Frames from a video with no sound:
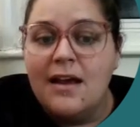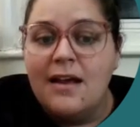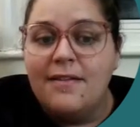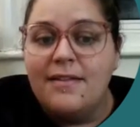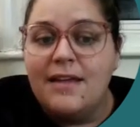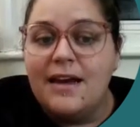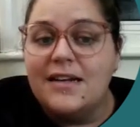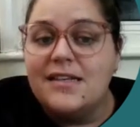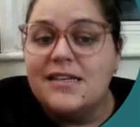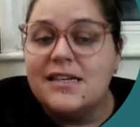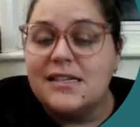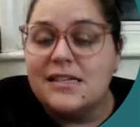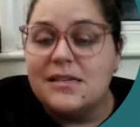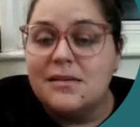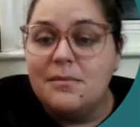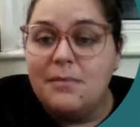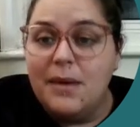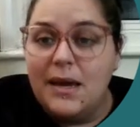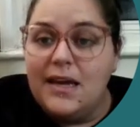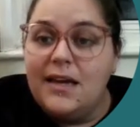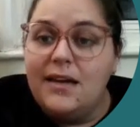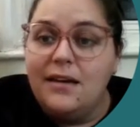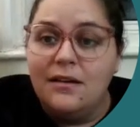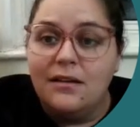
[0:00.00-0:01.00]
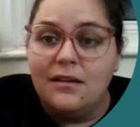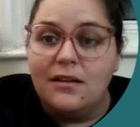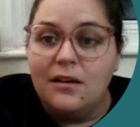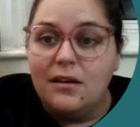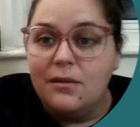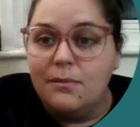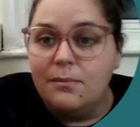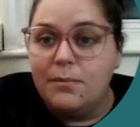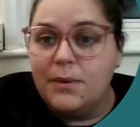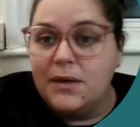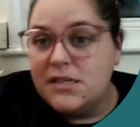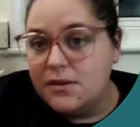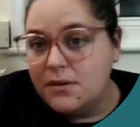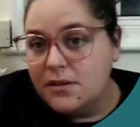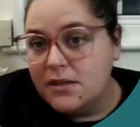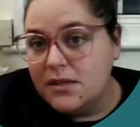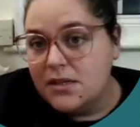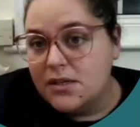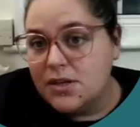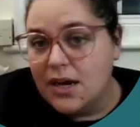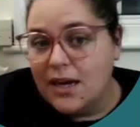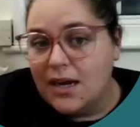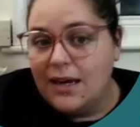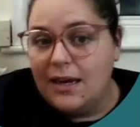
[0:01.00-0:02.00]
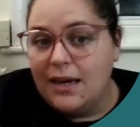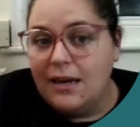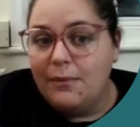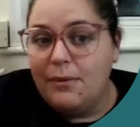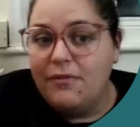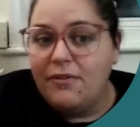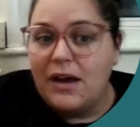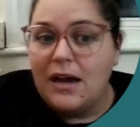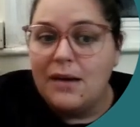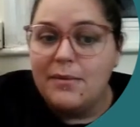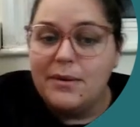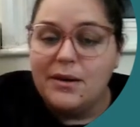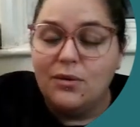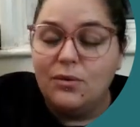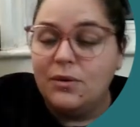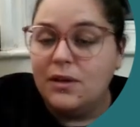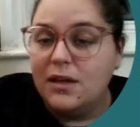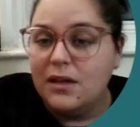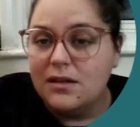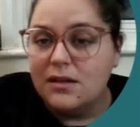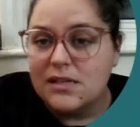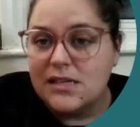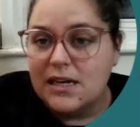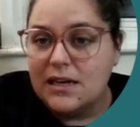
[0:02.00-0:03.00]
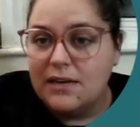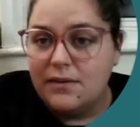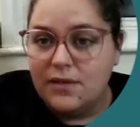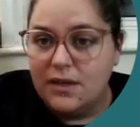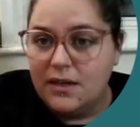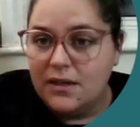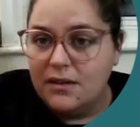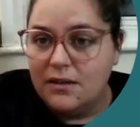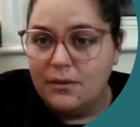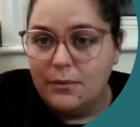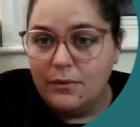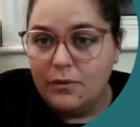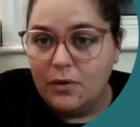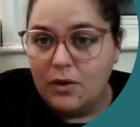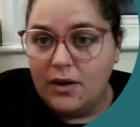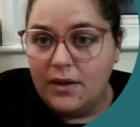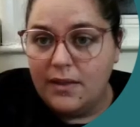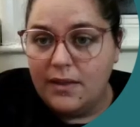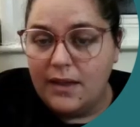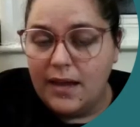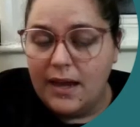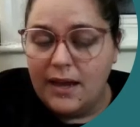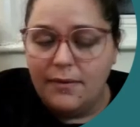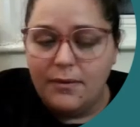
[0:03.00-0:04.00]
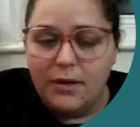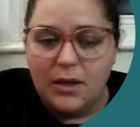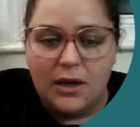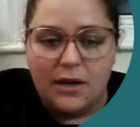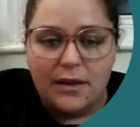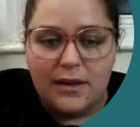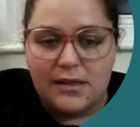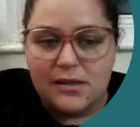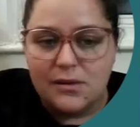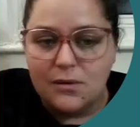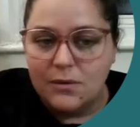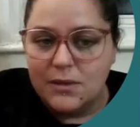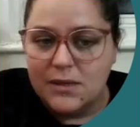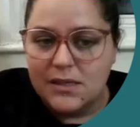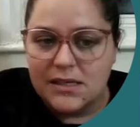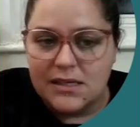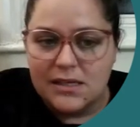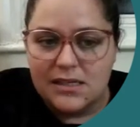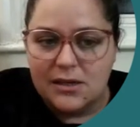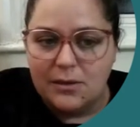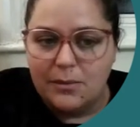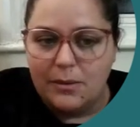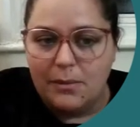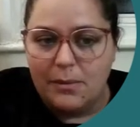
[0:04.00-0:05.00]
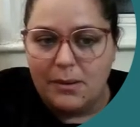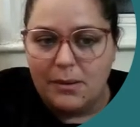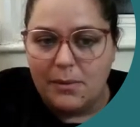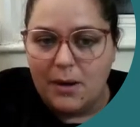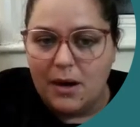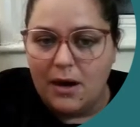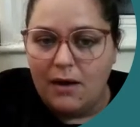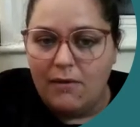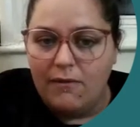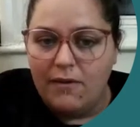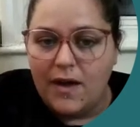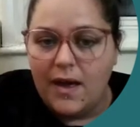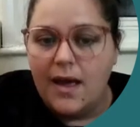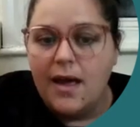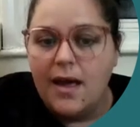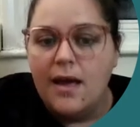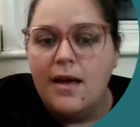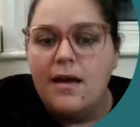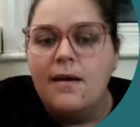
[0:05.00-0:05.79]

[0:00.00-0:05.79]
That doesn't mean that by doing this training we forget about all the other safety that we've got in there. That's always going to still be a big part of it.